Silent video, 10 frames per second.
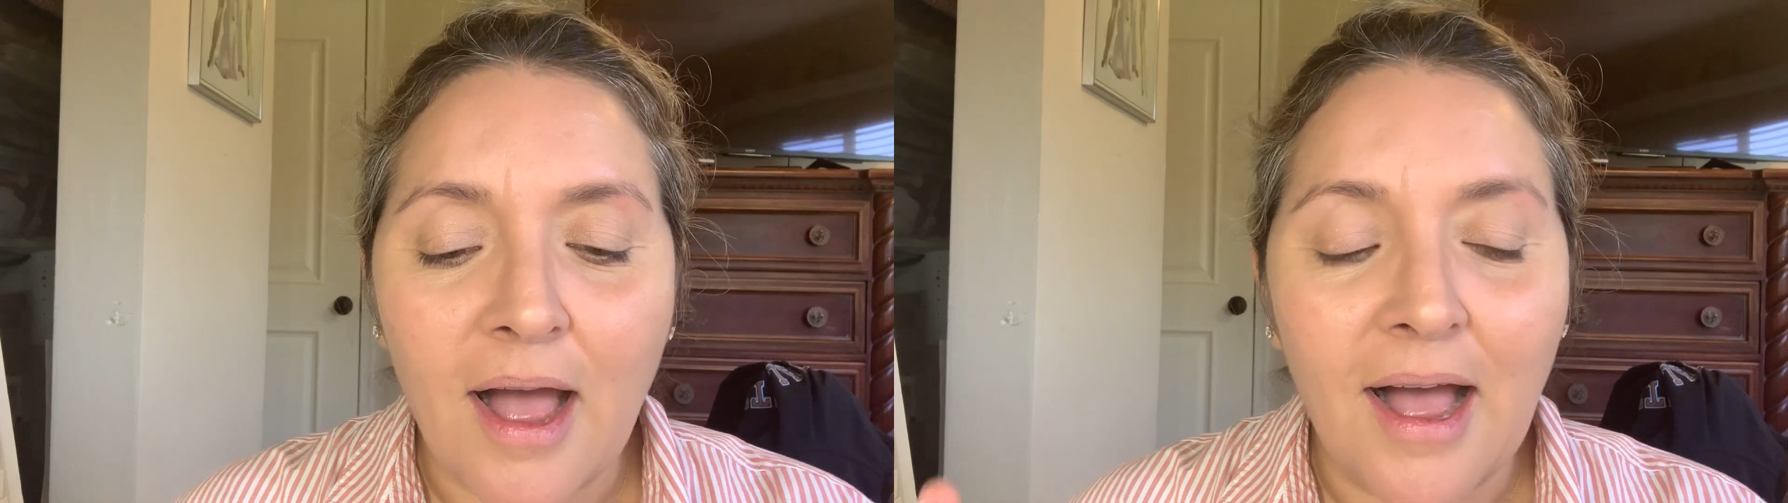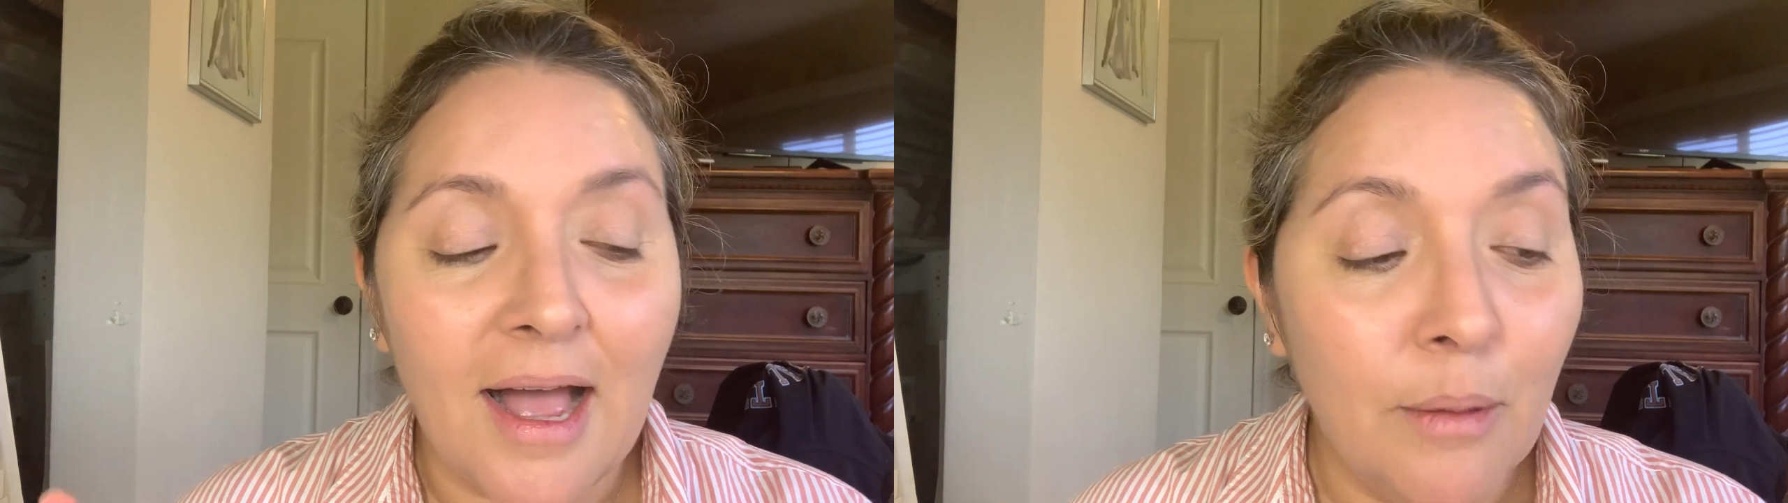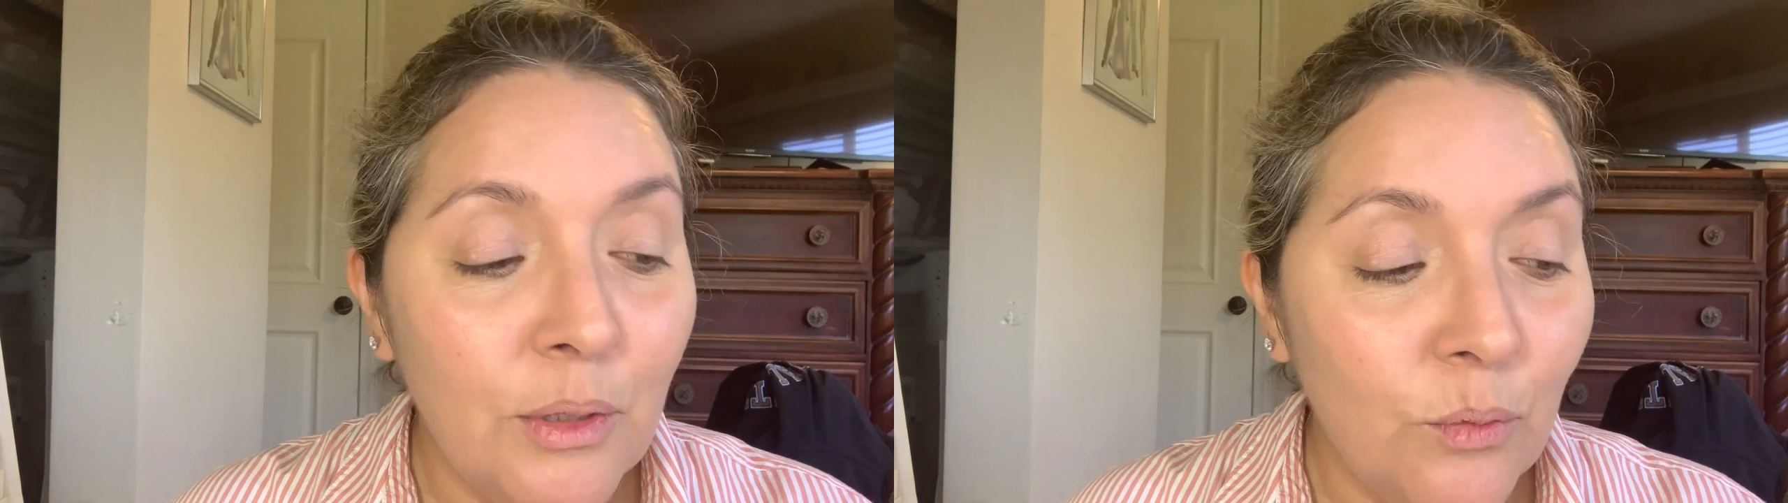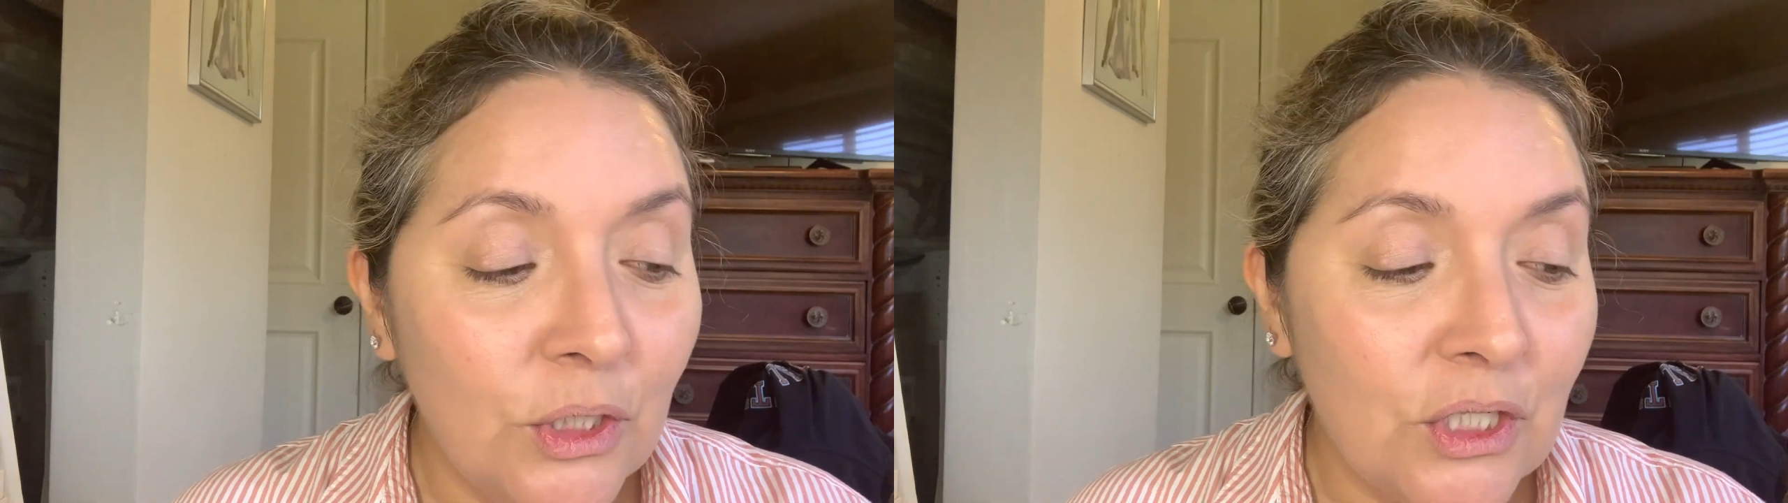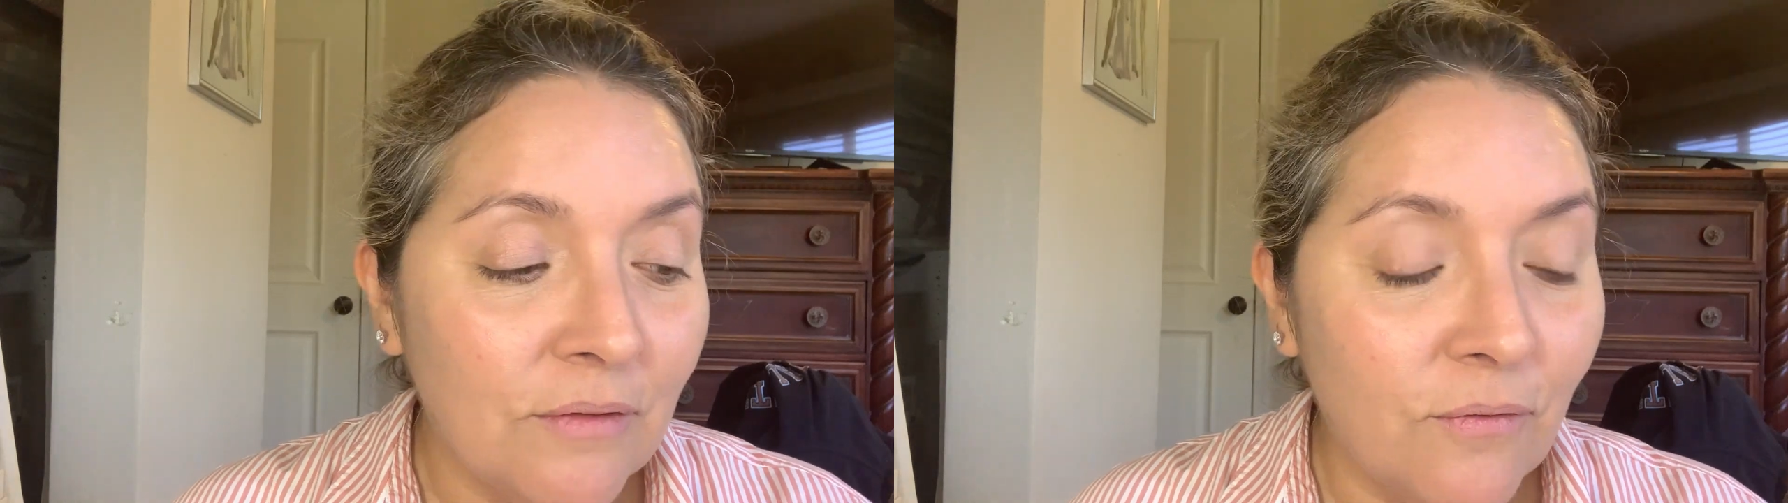I've been
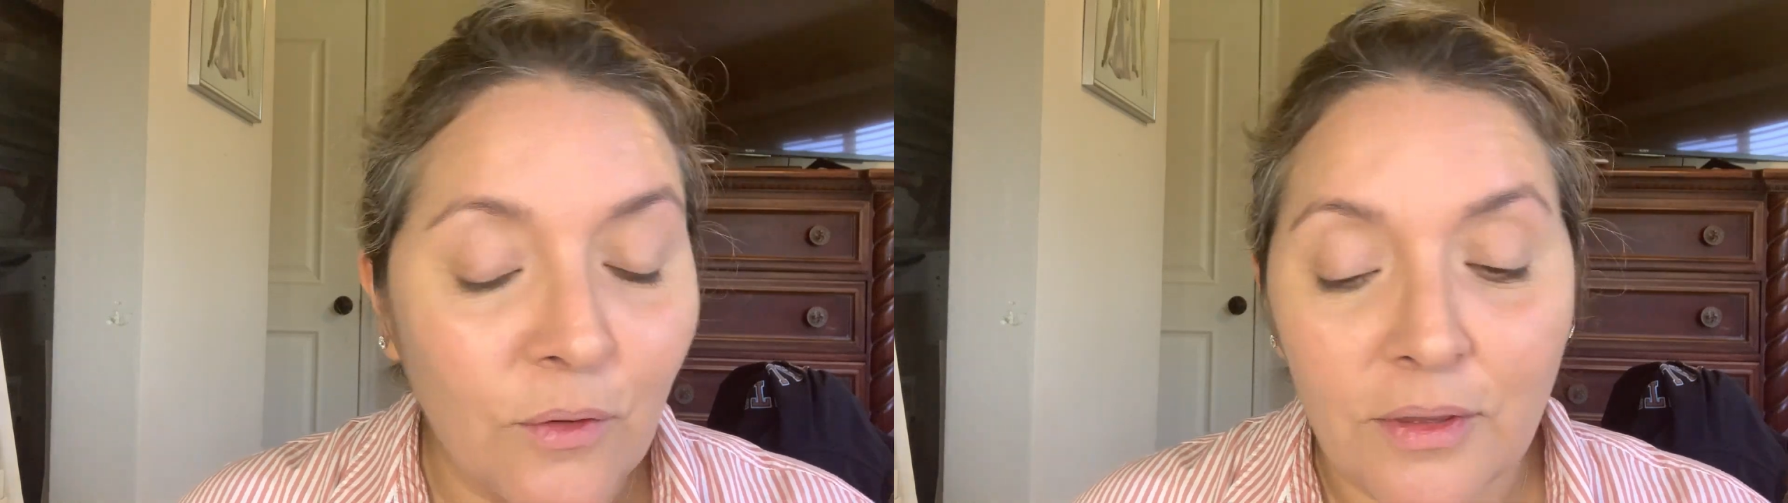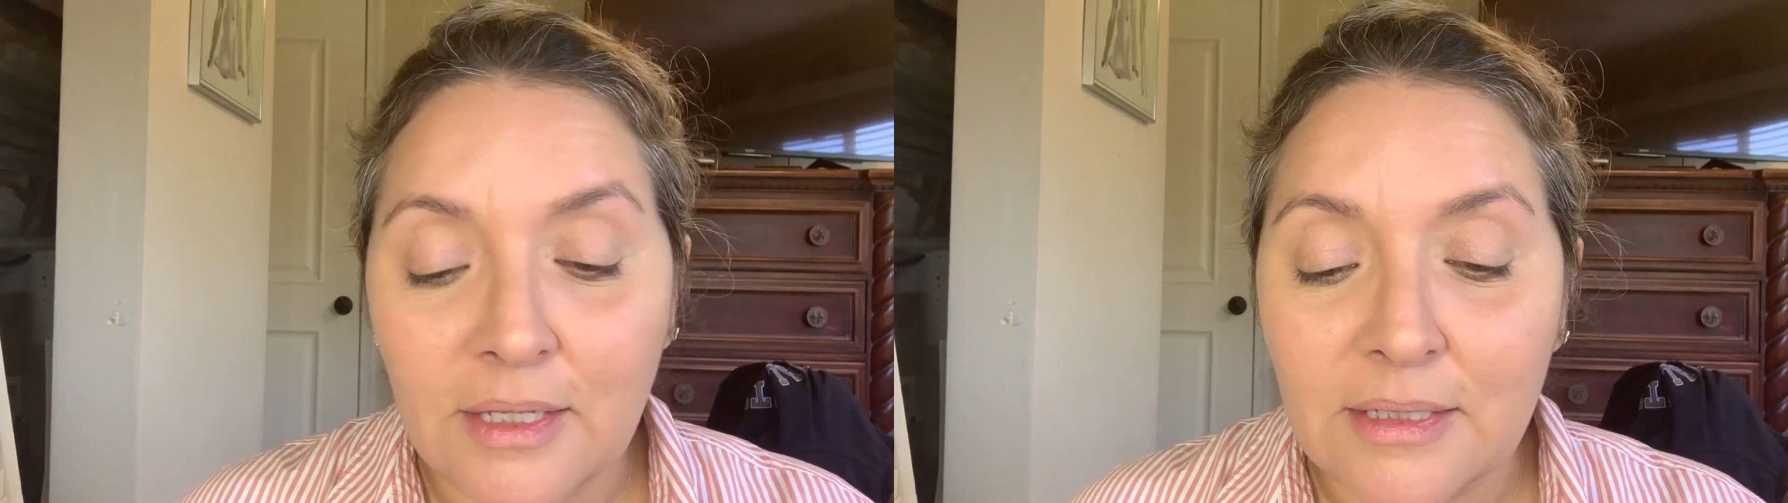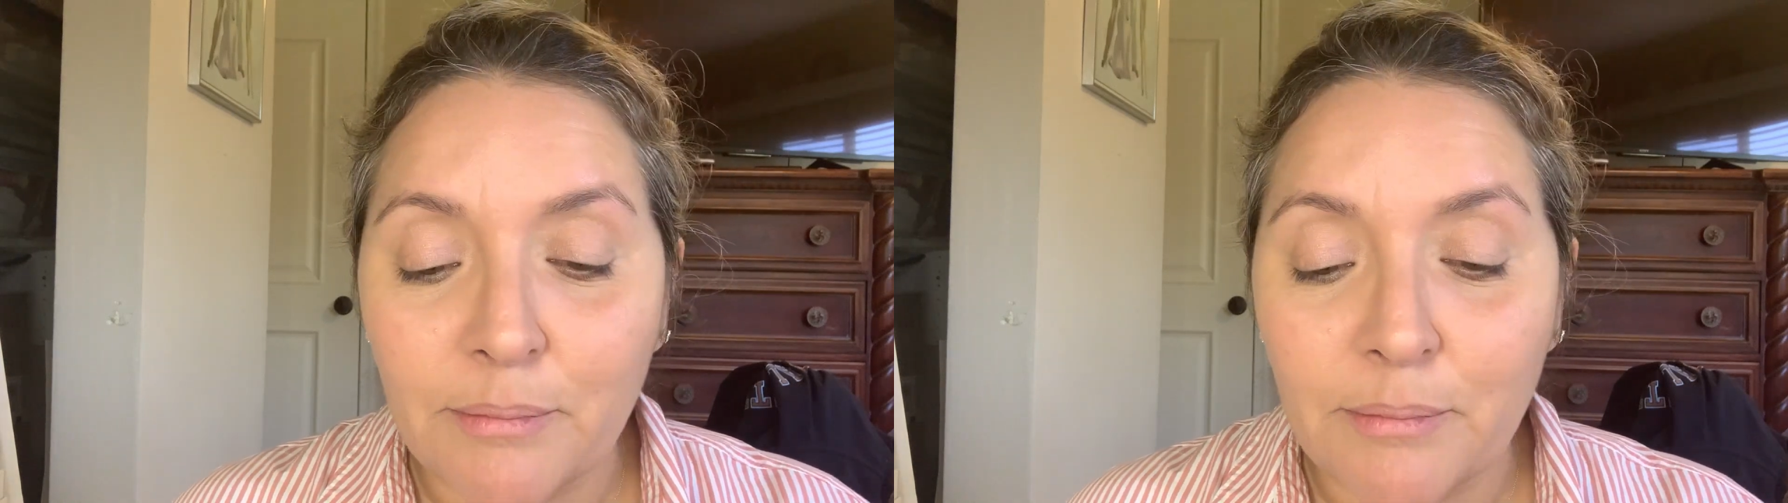reaching for this